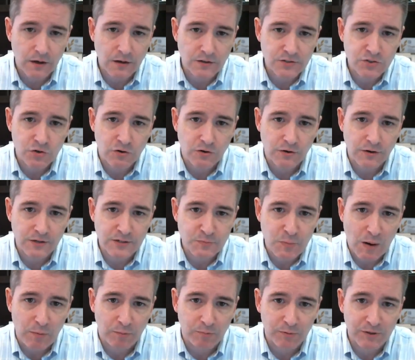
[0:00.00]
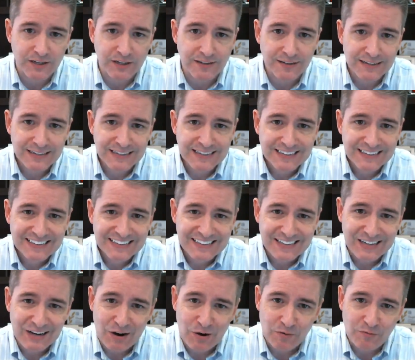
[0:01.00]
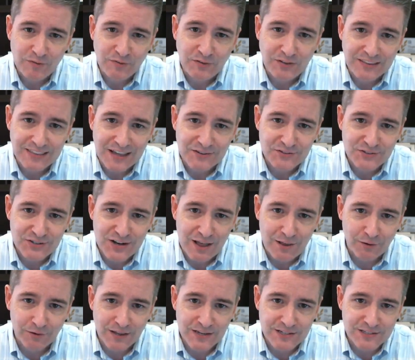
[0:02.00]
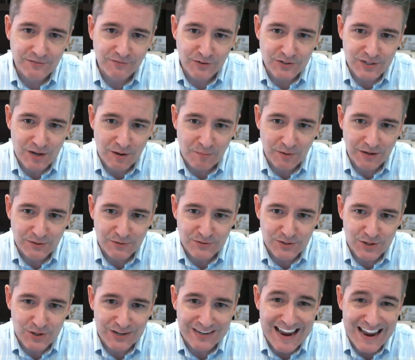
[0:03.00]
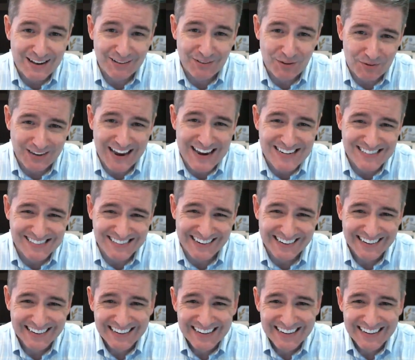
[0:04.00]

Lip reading: sir, is probably, a $50,000 lesson for somebody who's looking at a location.